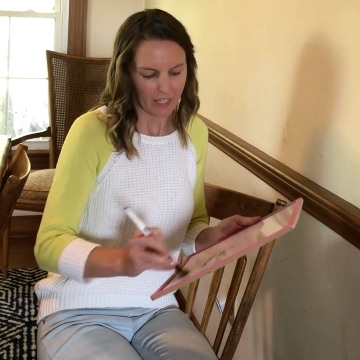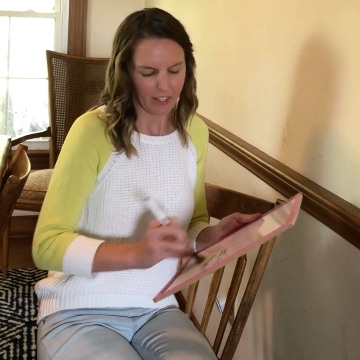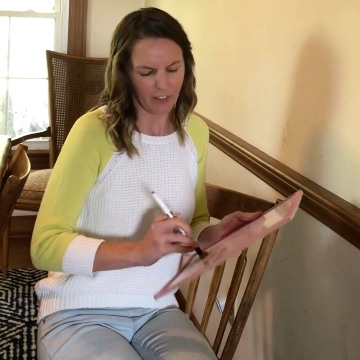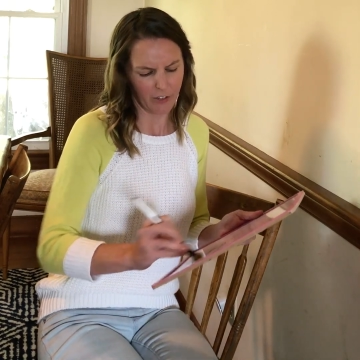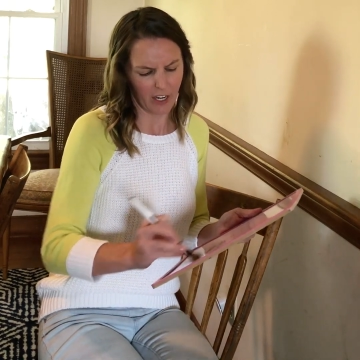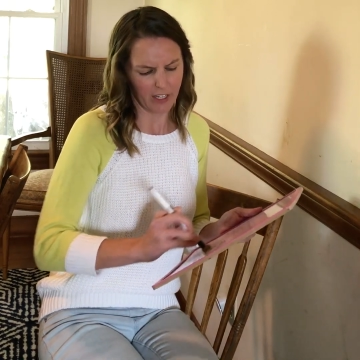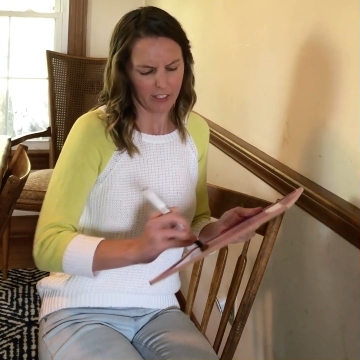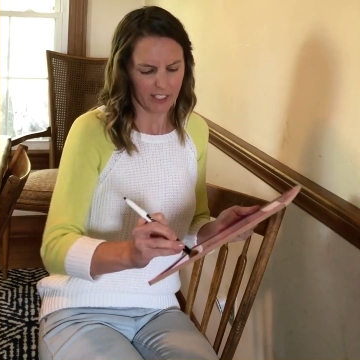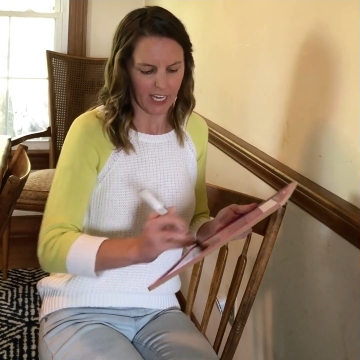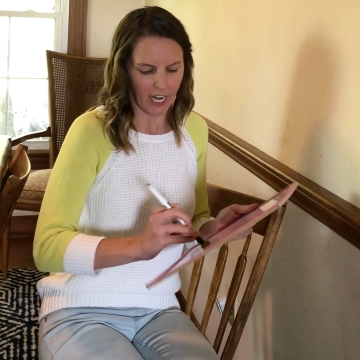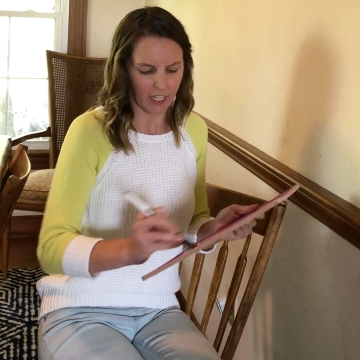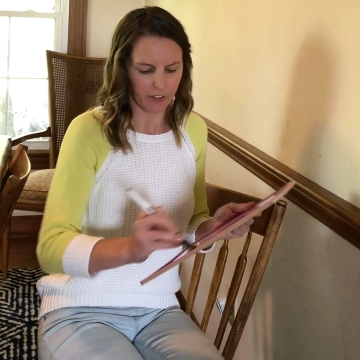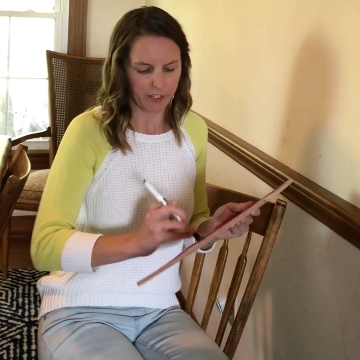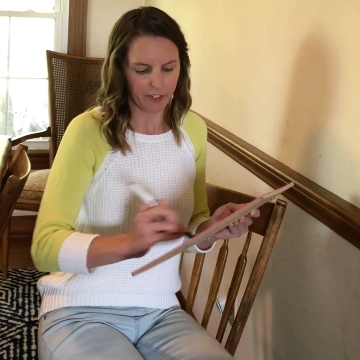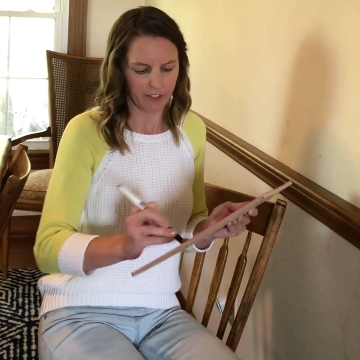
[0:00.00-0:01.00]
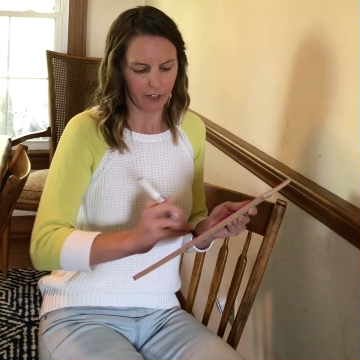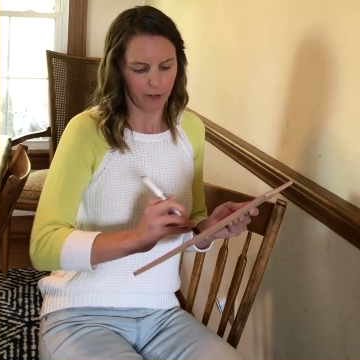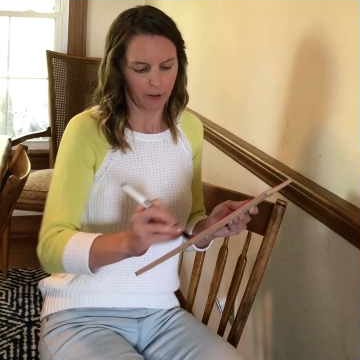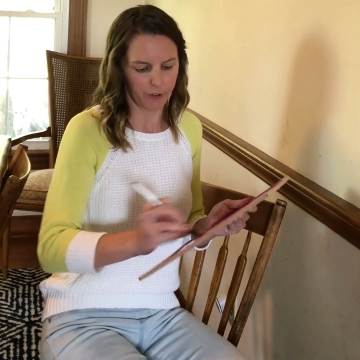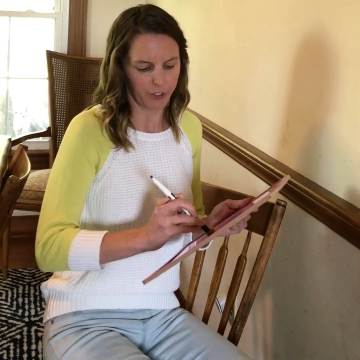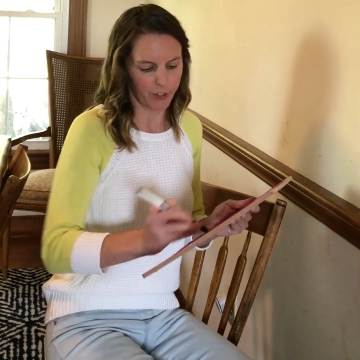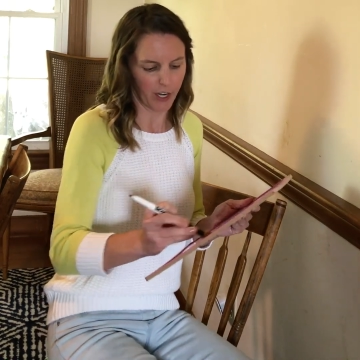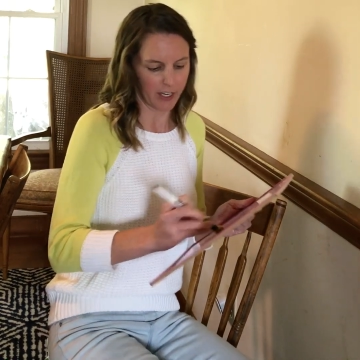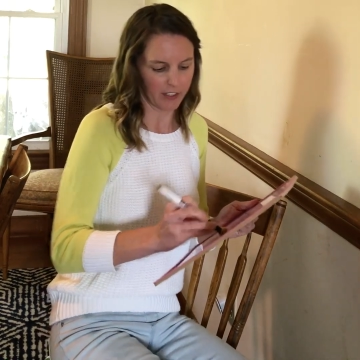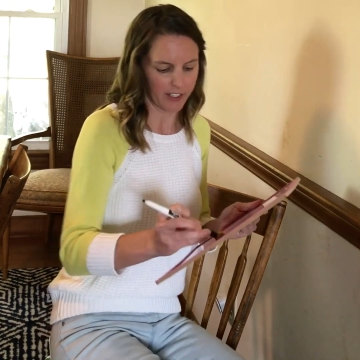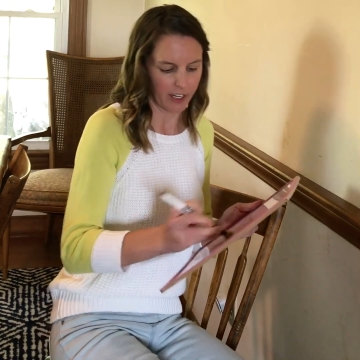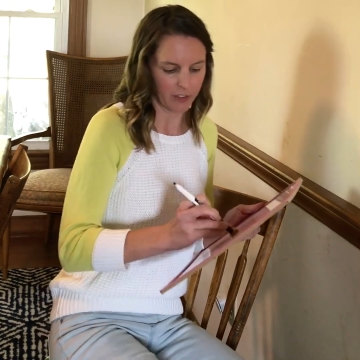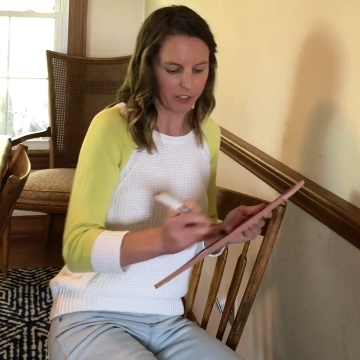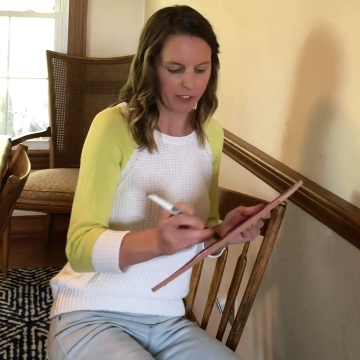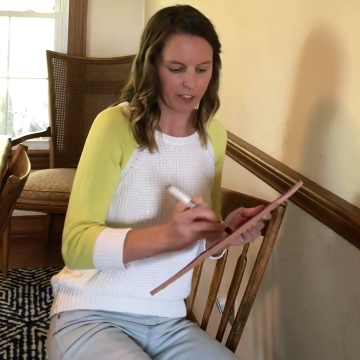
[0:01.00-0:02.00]
They're not exactly serifs, they're not
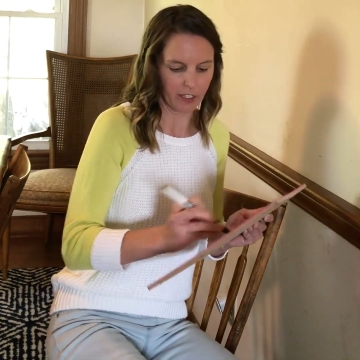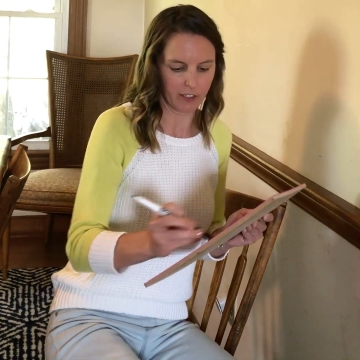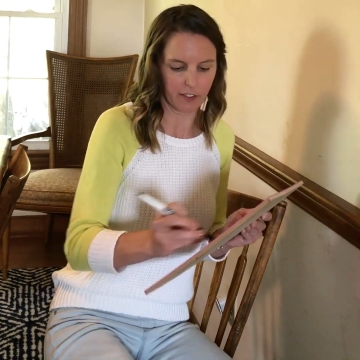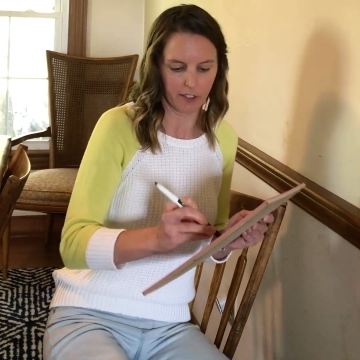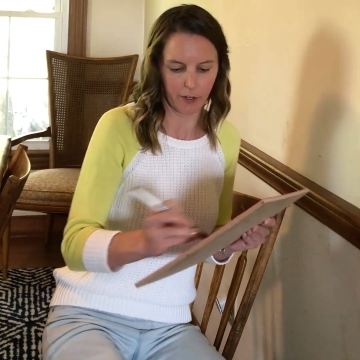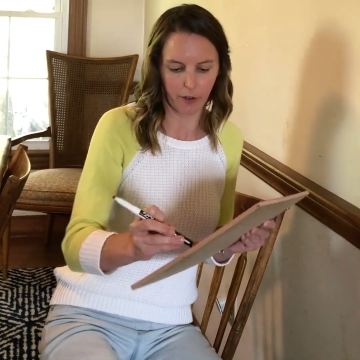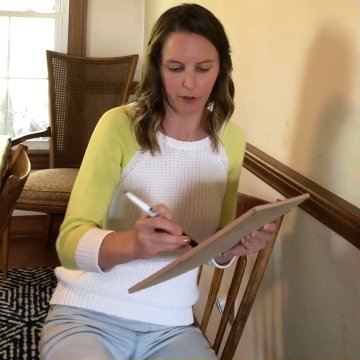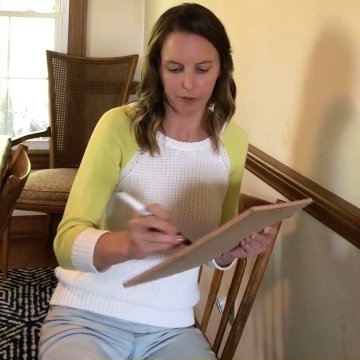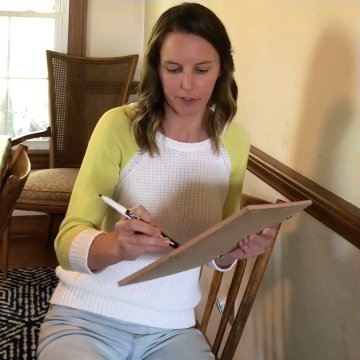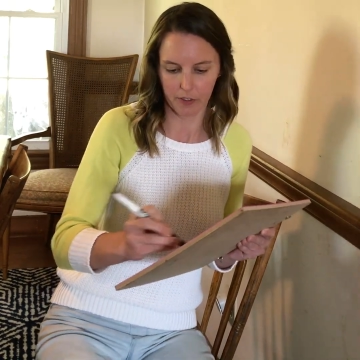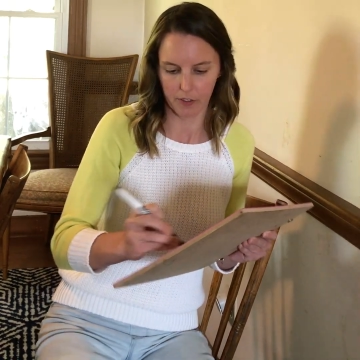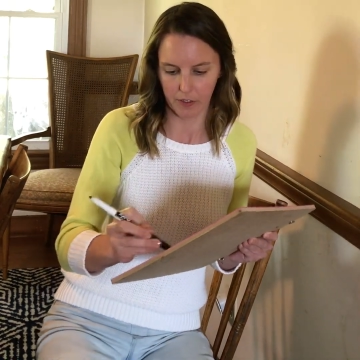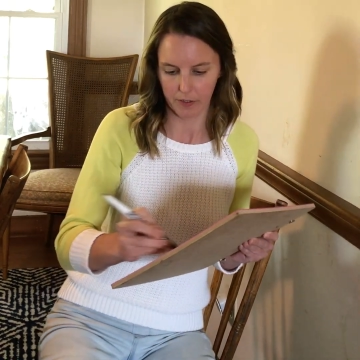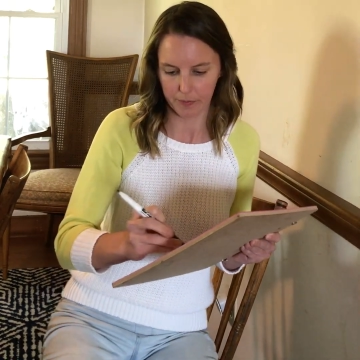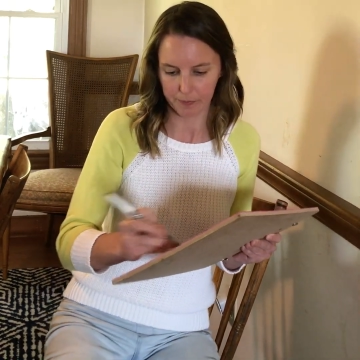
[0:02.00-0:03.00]
exactly sans serifs.